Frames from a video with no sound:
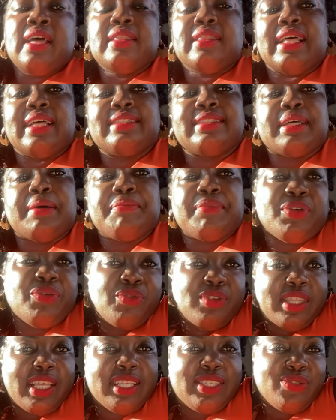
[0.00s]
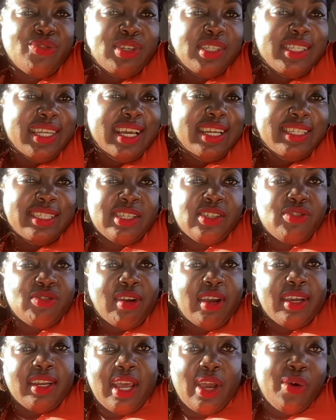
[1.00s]
that's something that's redundant,
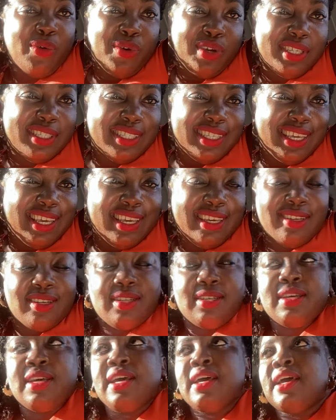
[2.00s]
right? I always say it.